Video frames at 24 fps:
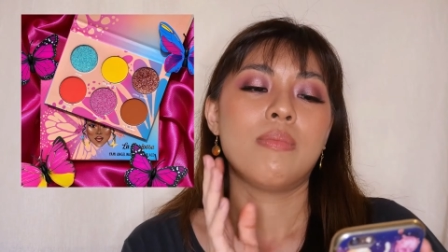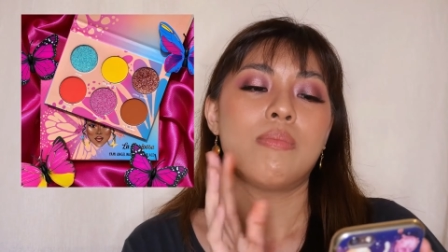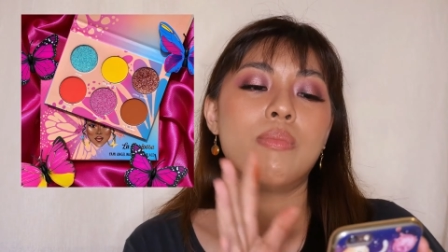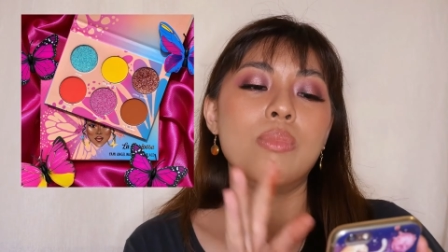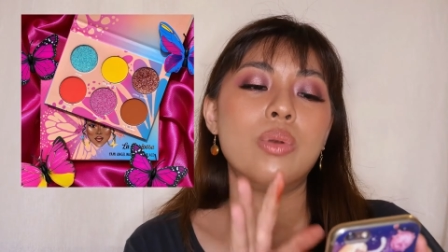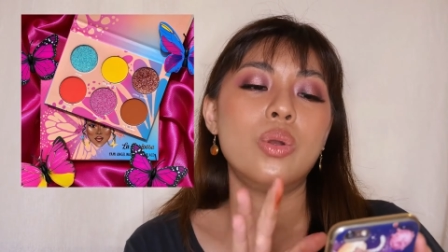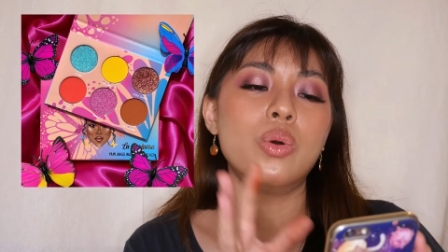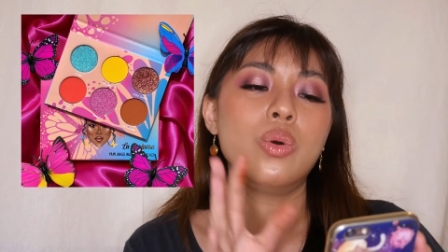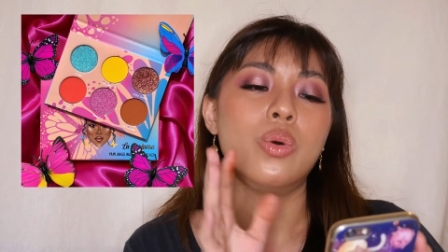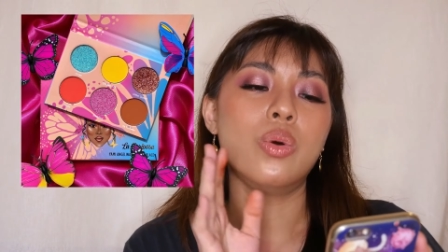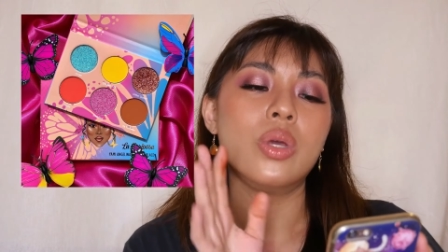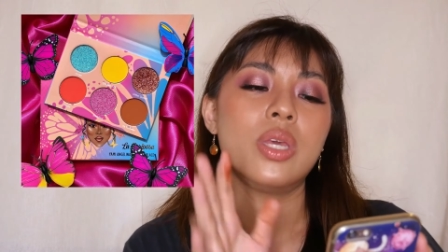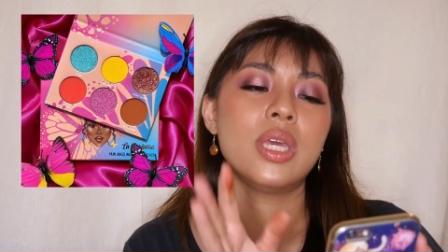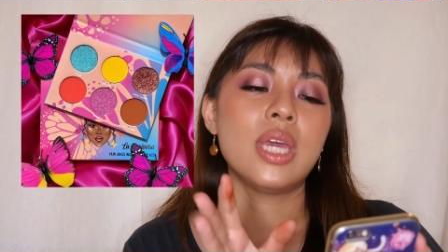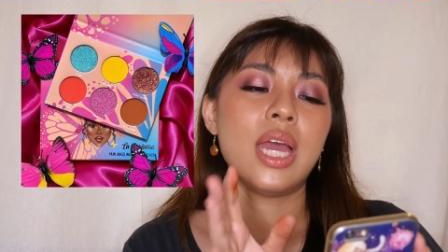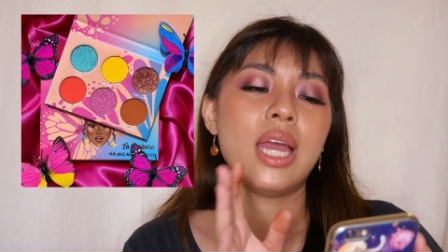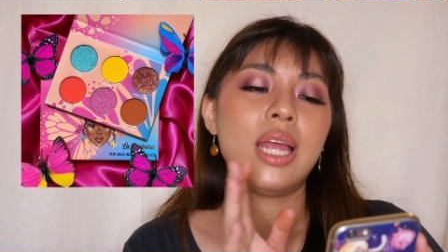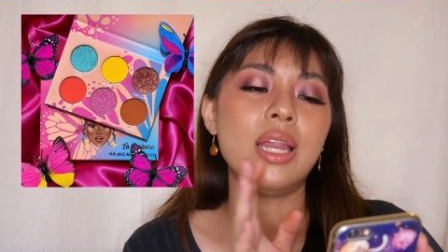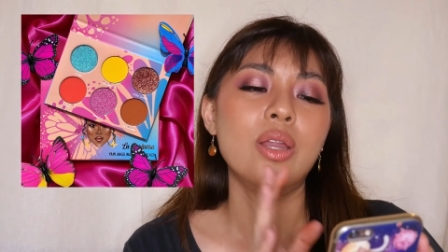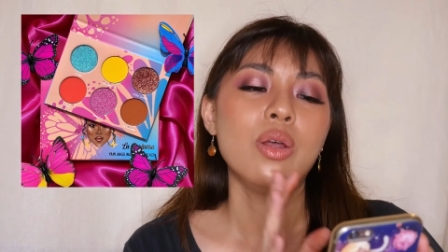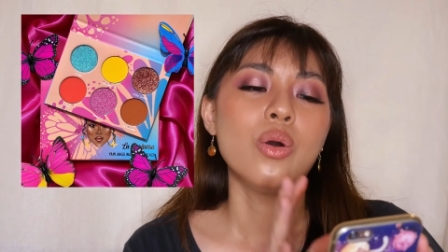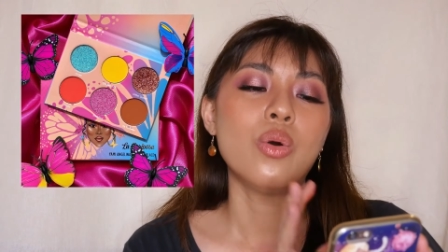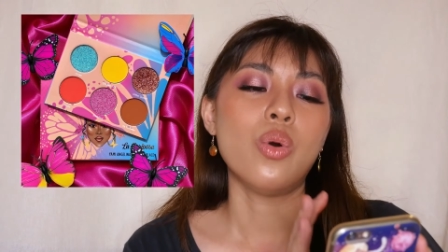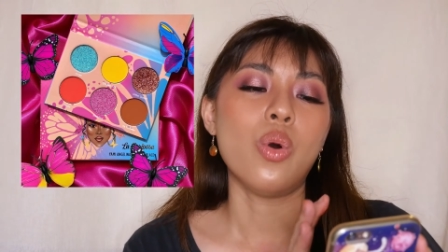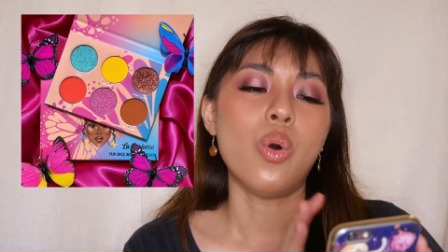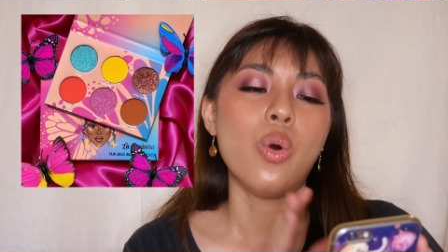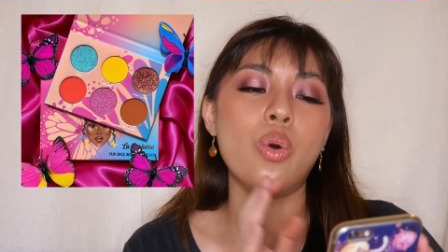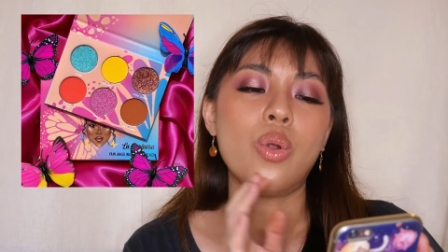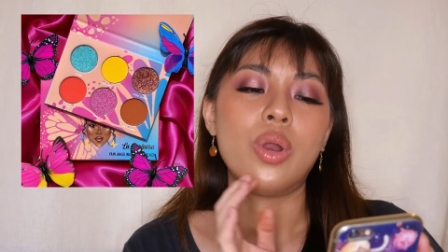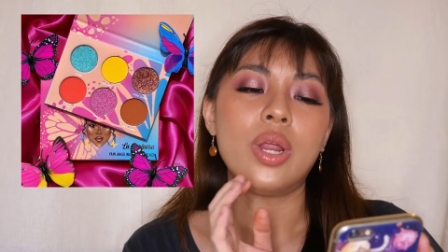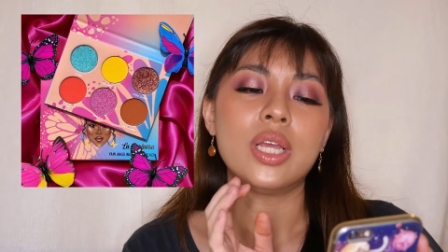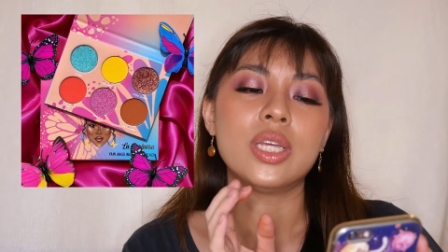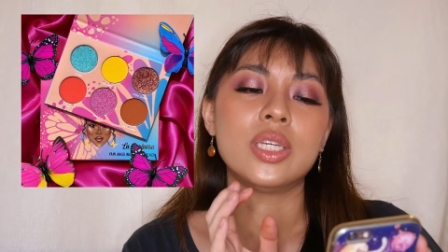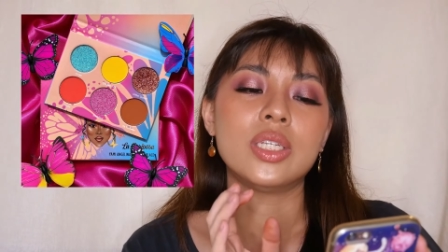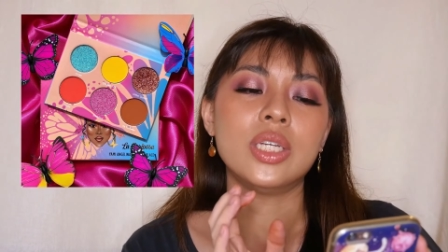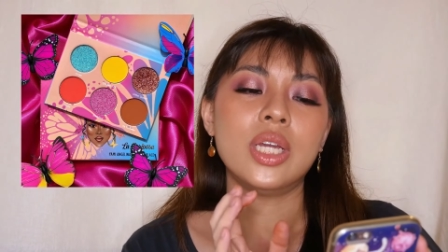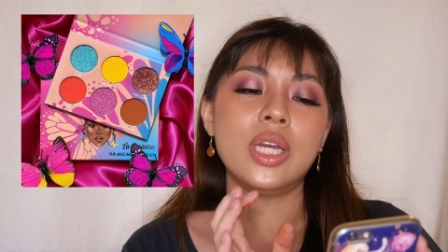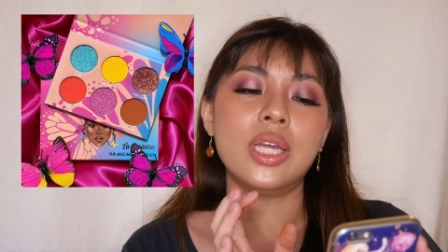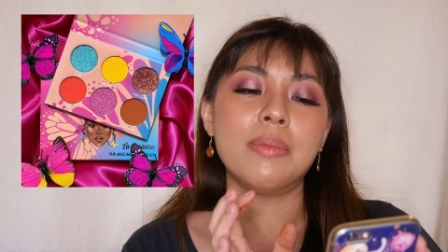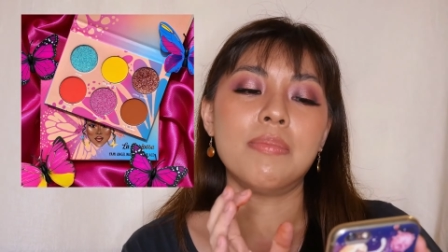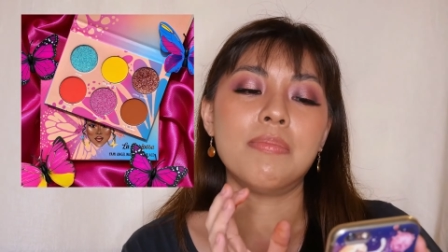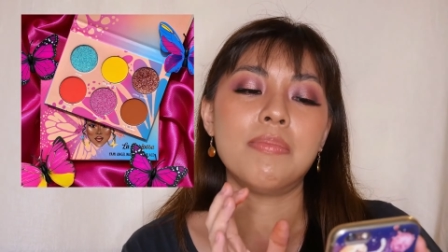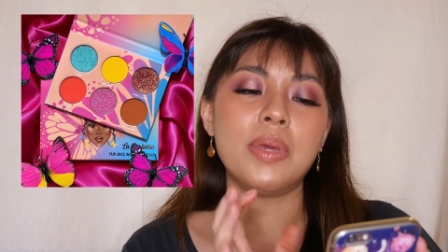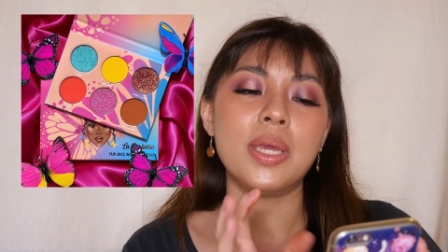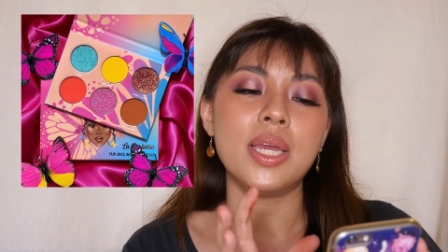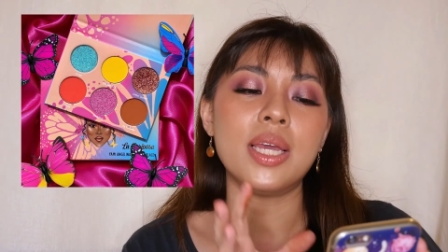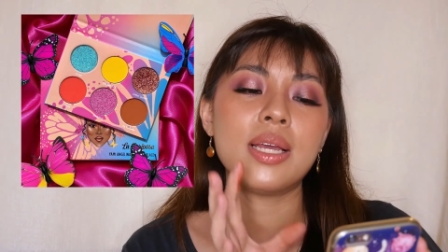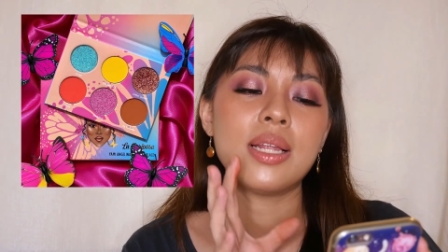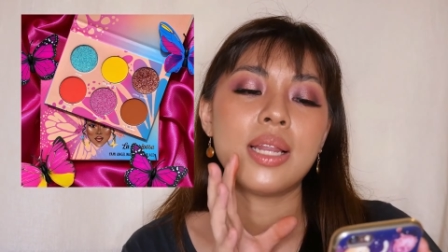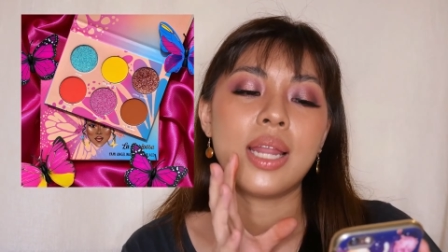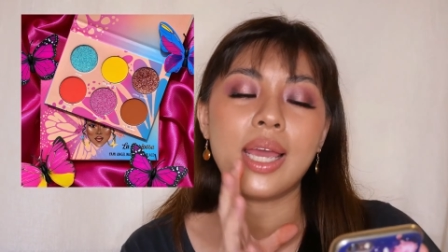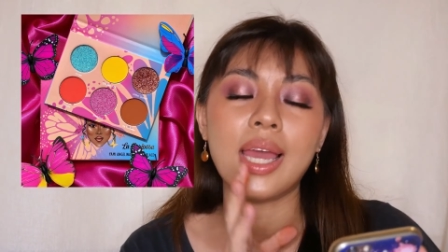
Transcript: blue, yellow, orange, and pink.